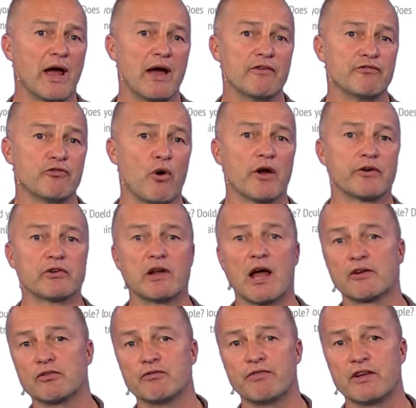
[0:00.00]
have 400
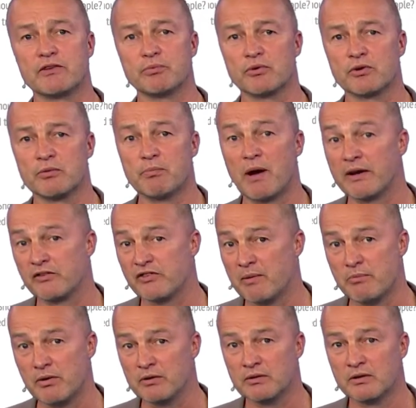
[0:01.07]
likes on Facebook by
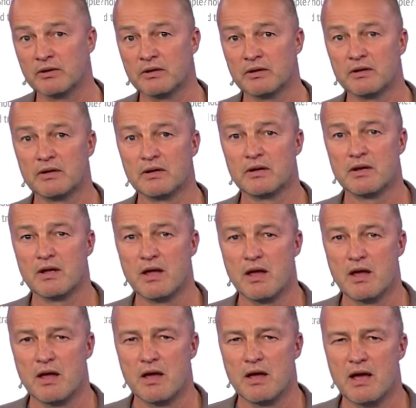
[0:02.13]
December.
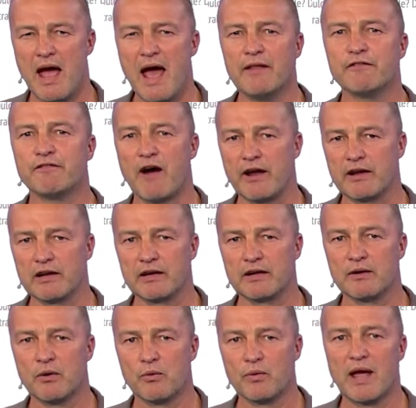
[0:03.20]
And
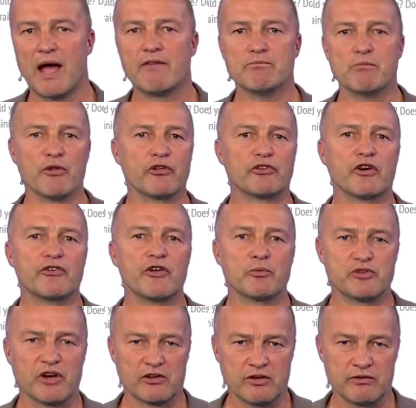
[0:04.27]
finally, we have monetary
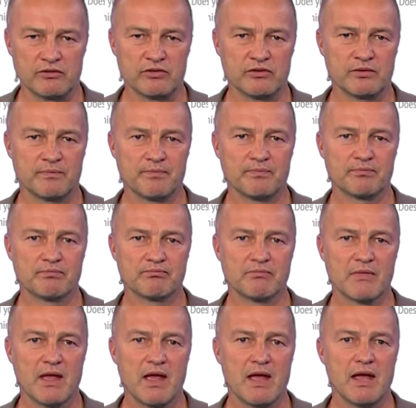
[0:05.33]
objectives.
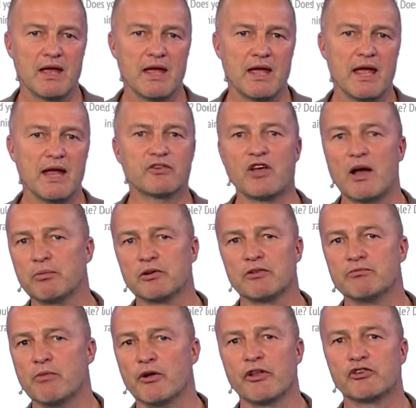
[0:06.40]
Example
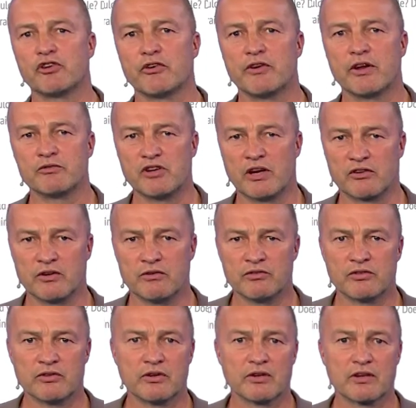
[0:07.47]
of monetary
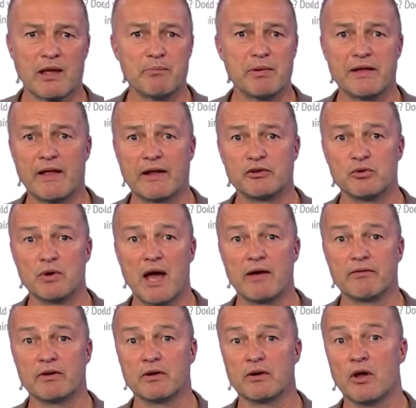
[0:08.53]
objectives can be that you
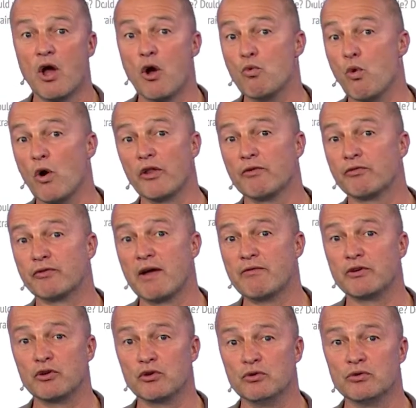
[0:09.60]
have a one-off
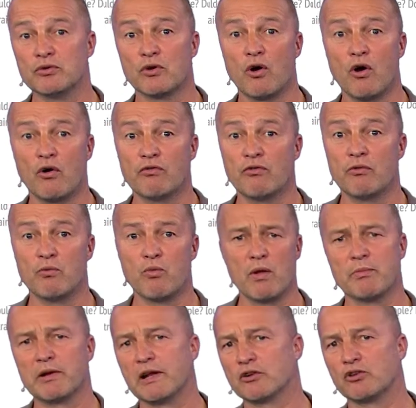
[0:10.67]
revenue of $1
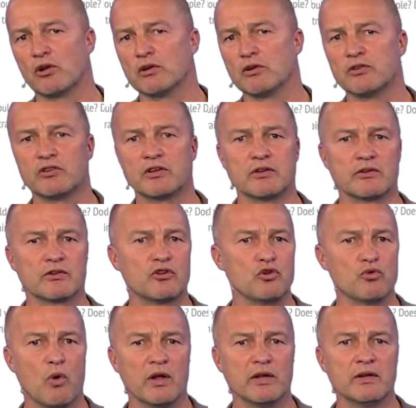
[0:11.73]
million in
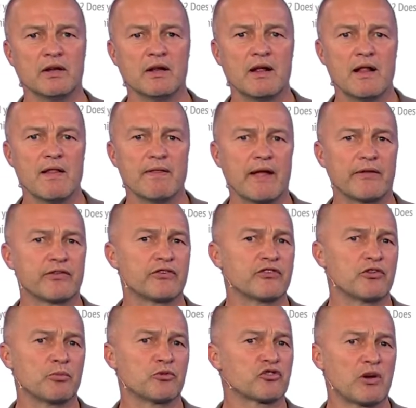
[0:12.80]
Q1, that
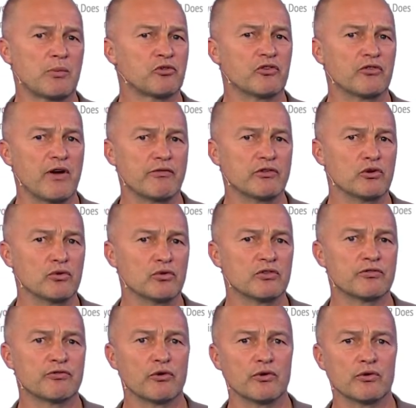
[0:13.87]
subscription revenues
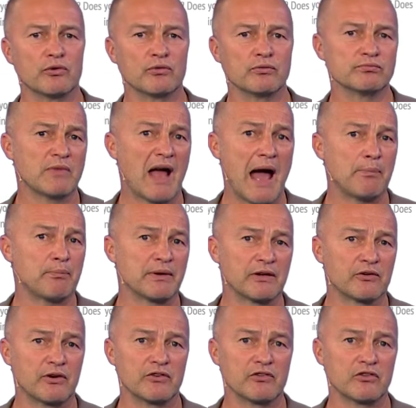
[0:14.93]
for your app
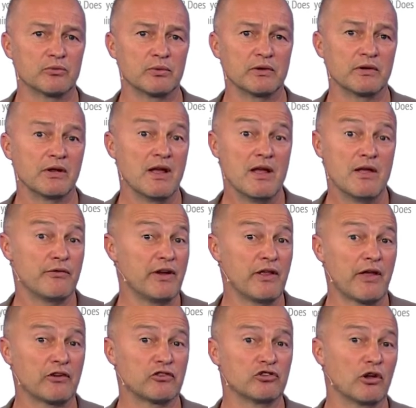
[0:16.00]
increases with
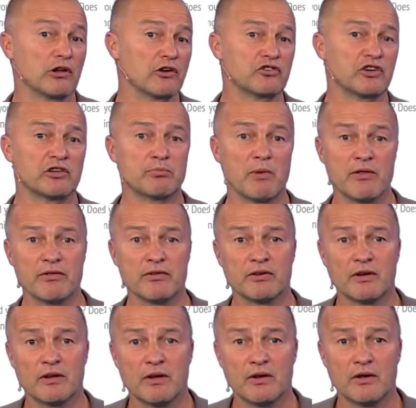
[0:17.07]
$3,000 each month,
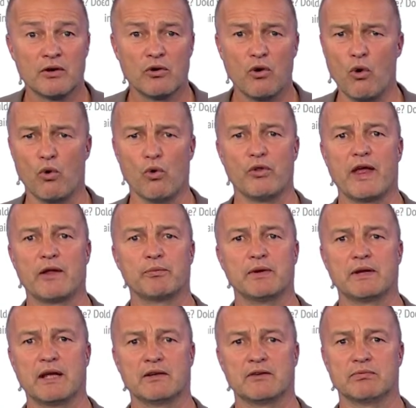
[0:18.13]
or that we
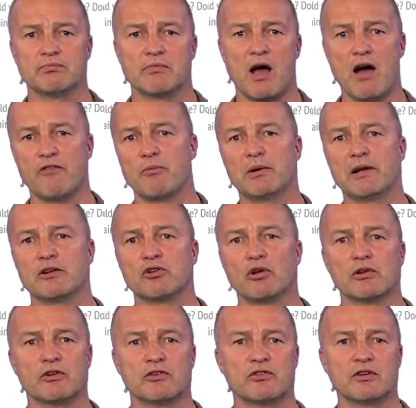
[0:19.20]
get
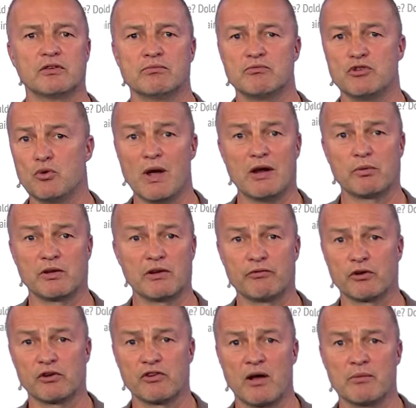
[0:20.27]
$500,000 in new equity,
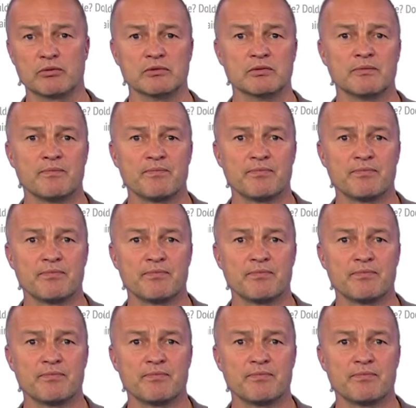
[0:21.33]
for example.